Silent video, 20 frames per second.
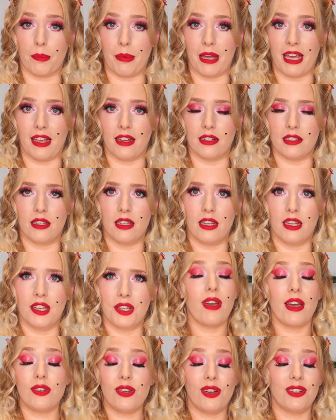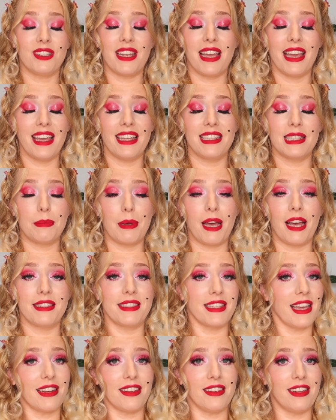Repeat. Groundhog Day
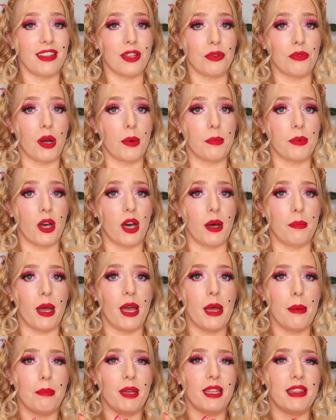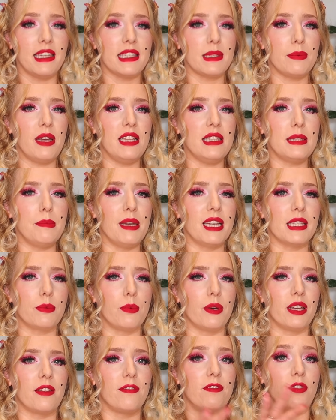inspires yet another rom-com, but this one's
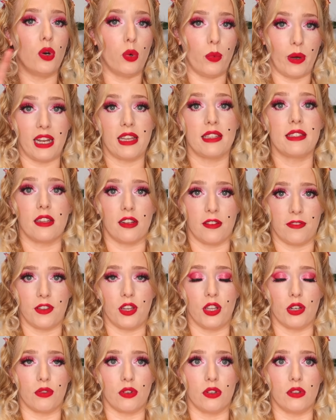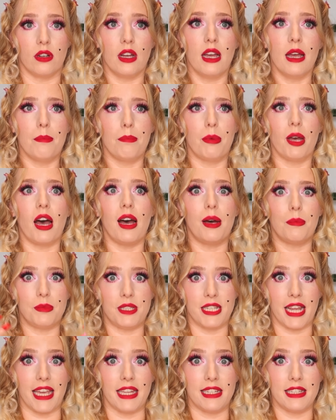mixed with Four Weddings and a Funeral, but
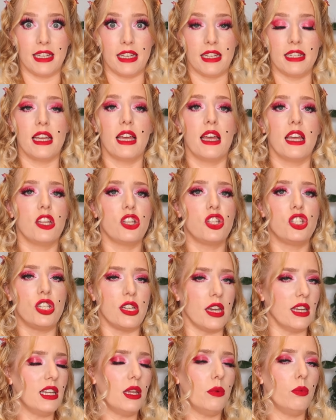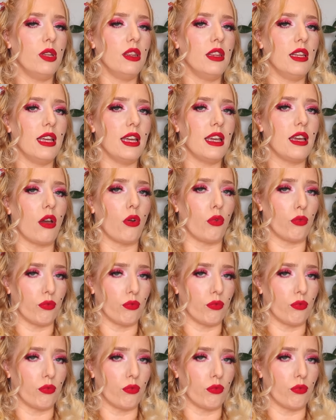updated. Genuinely